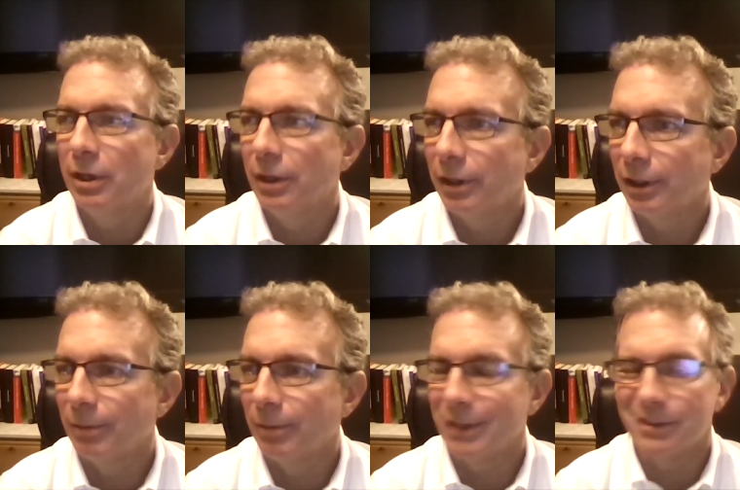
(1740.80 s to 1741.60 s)

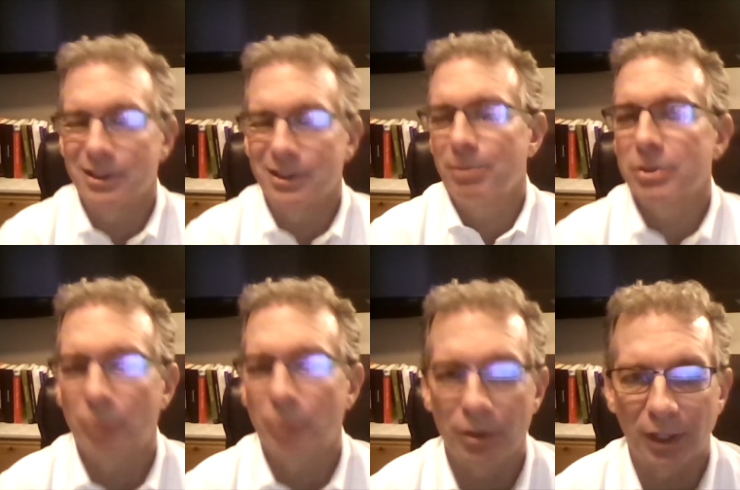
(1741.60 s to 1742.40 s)
The simplest
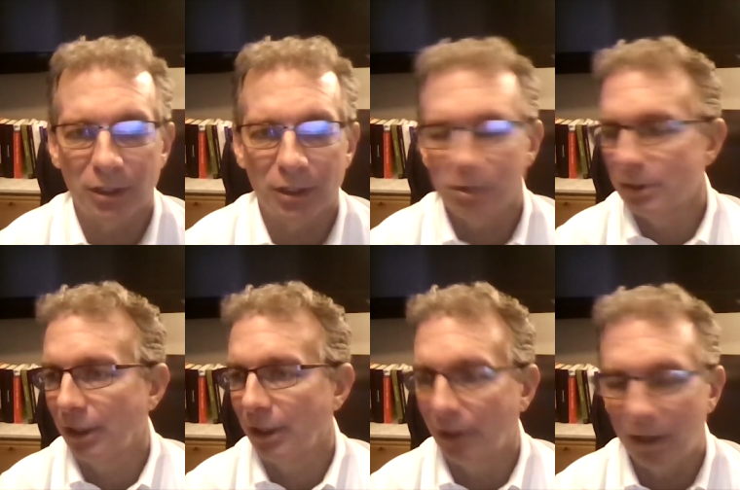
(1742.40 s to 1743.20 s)
one that I use that I
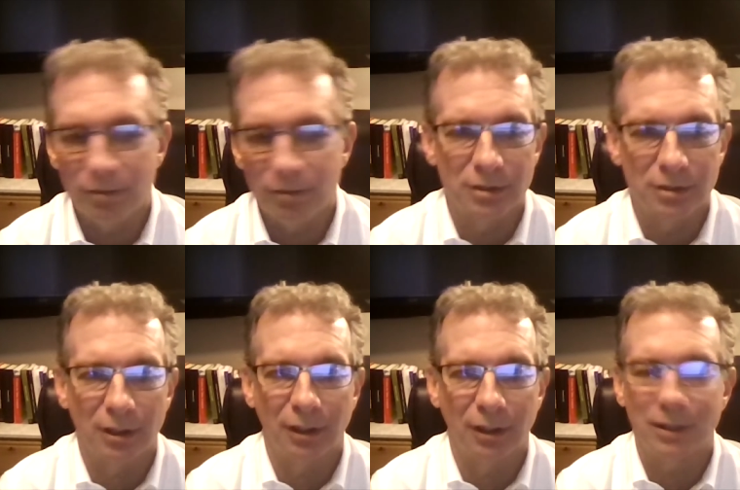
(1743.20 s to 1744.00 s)
love is
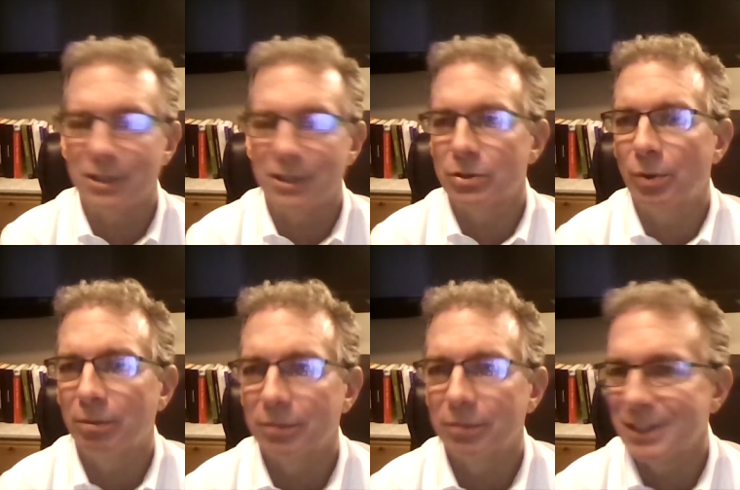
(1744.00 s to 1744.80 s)
a
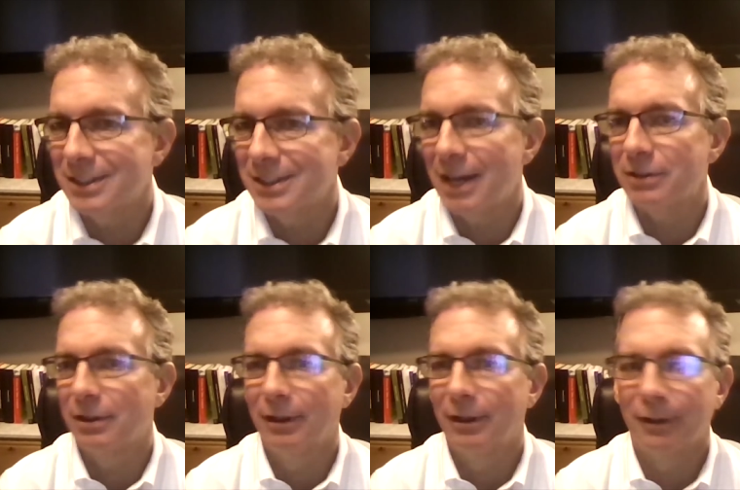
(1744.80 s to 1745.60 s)
T-score, T-stat.
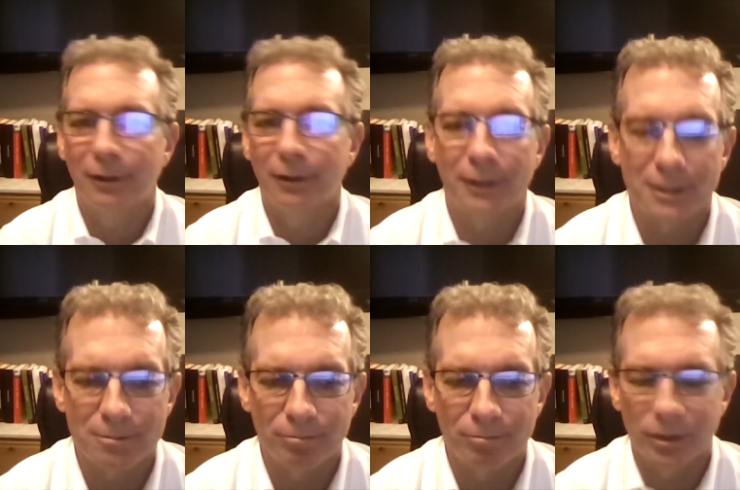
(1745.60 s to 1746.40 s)

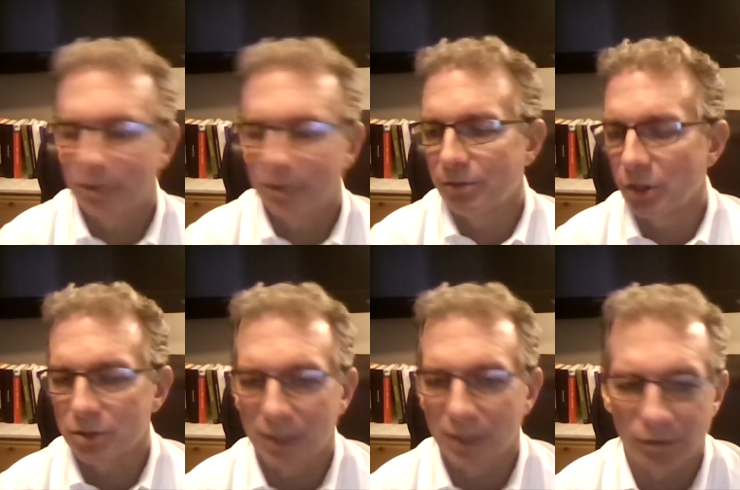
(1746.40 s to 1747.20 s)
The different
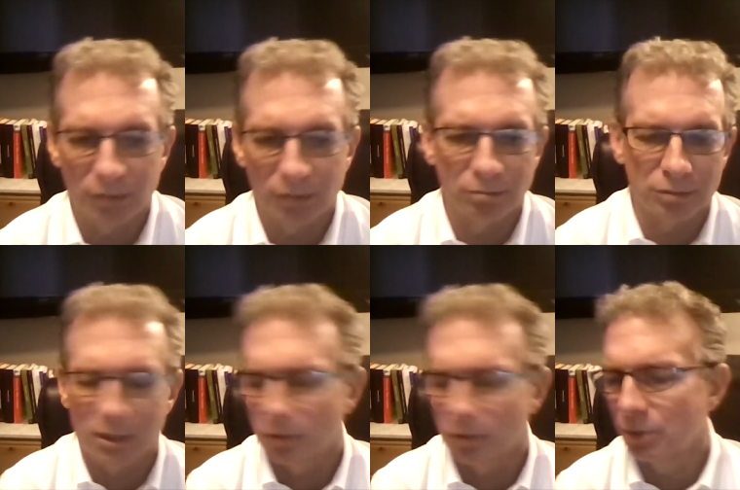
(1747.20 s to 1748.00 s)
versions of it and
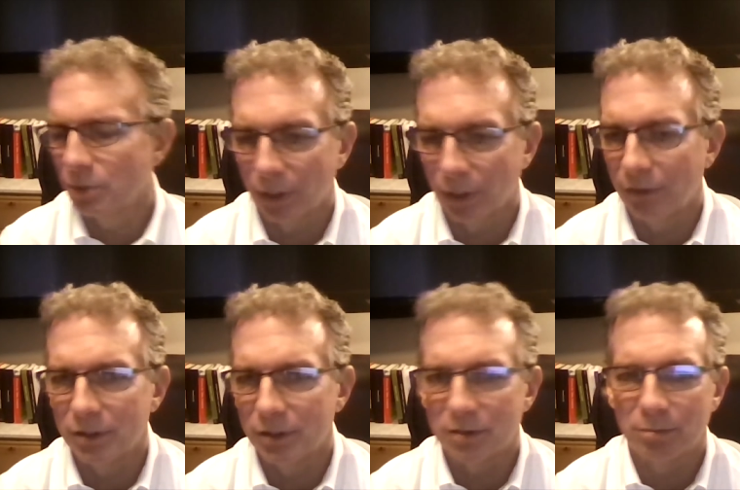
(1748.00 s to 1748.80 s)
Z-scores and whatever,
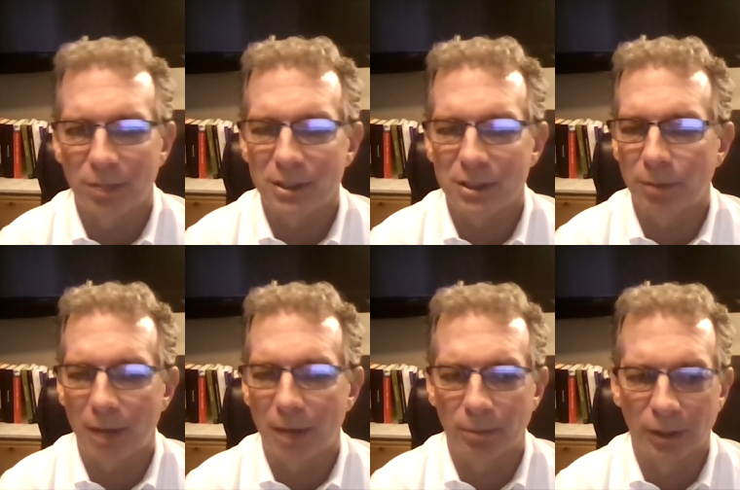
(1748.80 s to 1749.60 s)
just basic
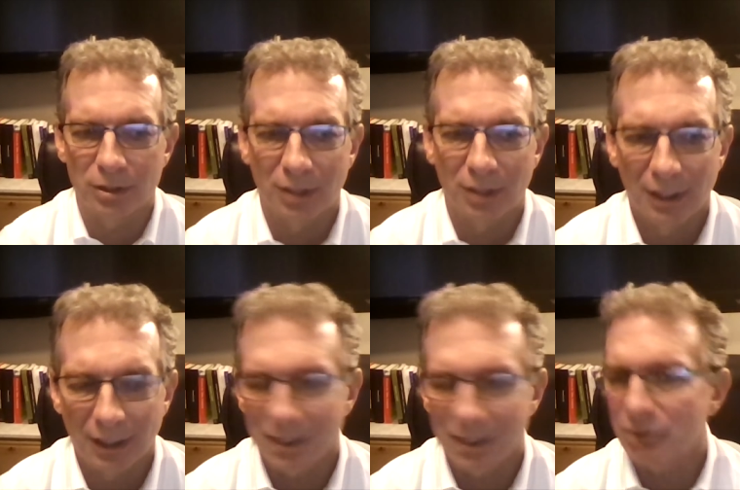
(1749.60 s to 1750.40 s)
probabilities.
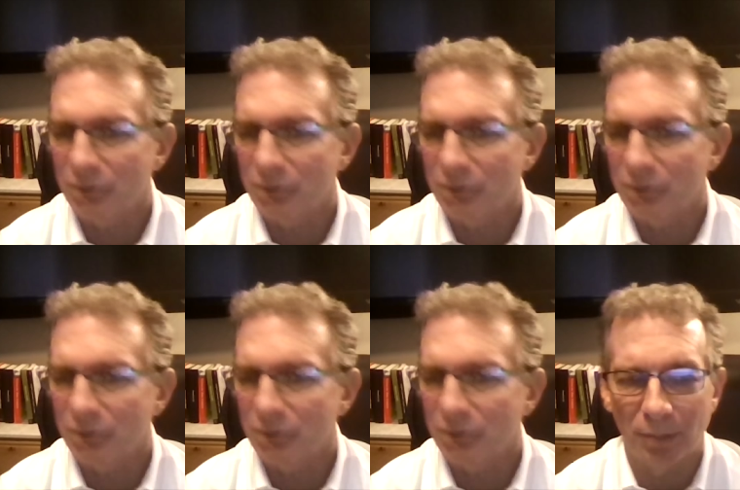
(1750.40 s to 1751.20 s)
It sounds
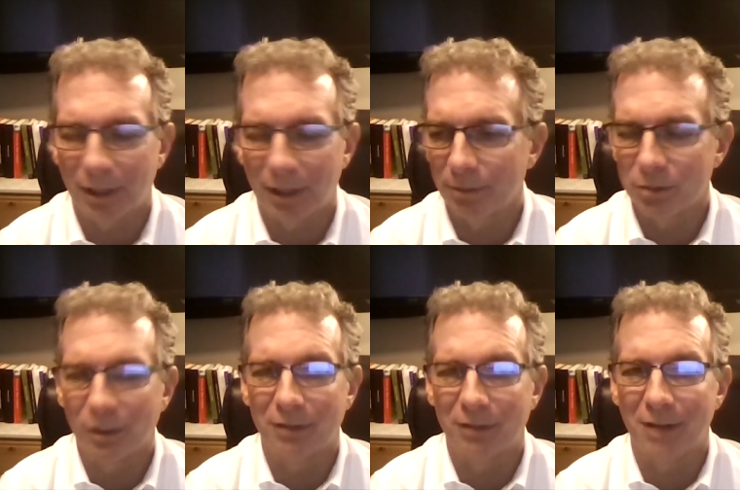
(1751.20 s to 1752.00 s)
complicated. It's
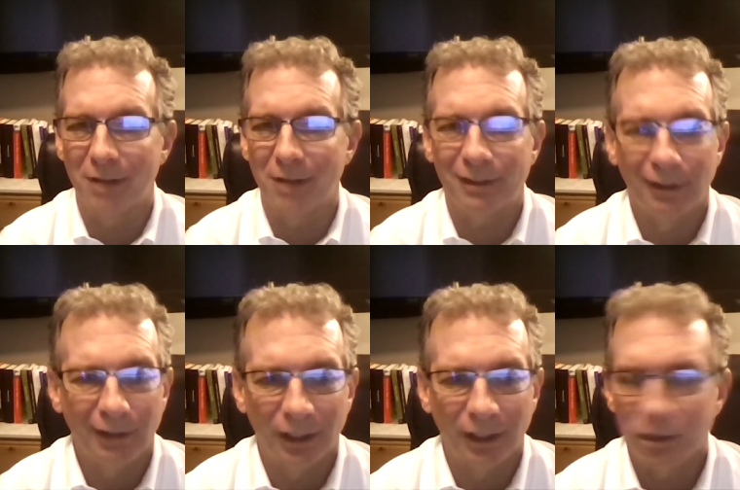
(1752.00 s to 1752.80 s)
really not.
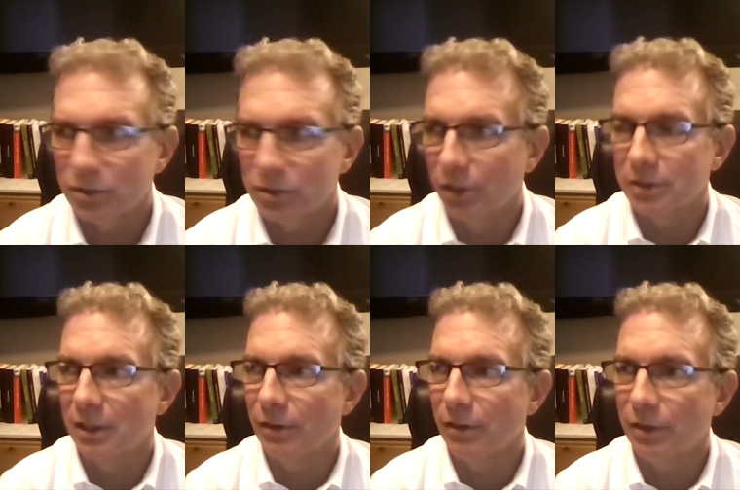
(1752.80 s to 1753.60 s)
It just looks
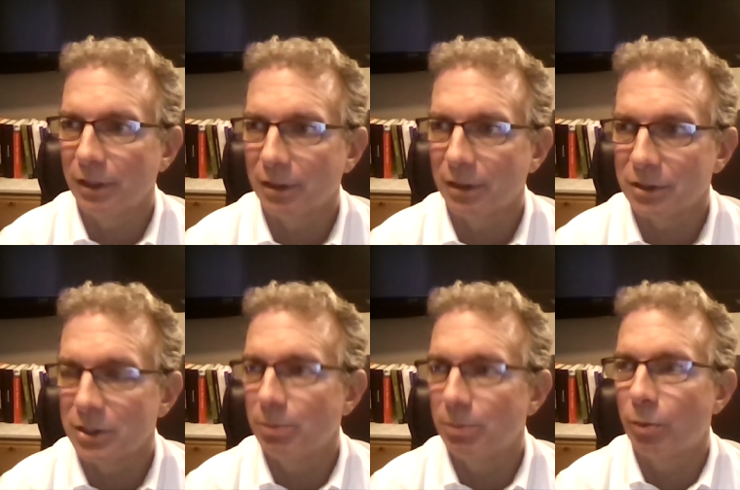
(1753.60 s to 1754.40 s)
at it's a
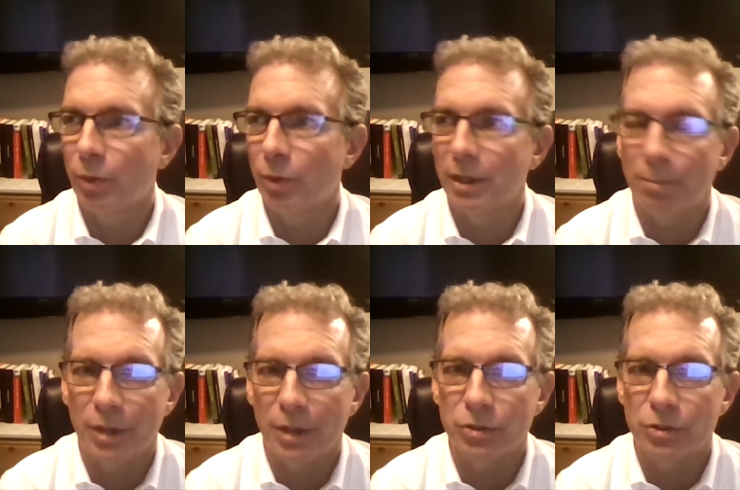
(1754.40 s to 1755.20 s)
simple way to
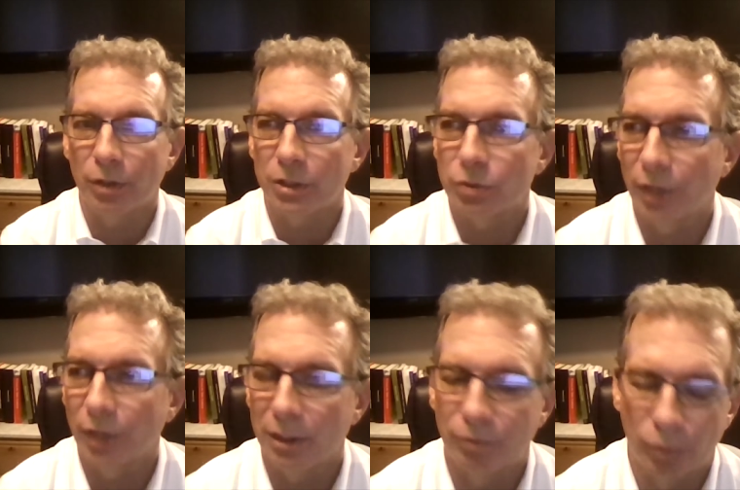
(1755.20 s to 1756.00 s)
measure a
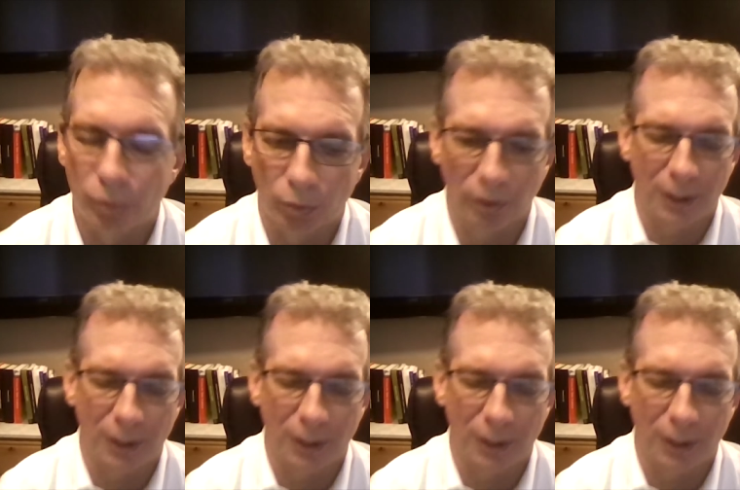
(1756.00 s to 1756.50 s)
trade for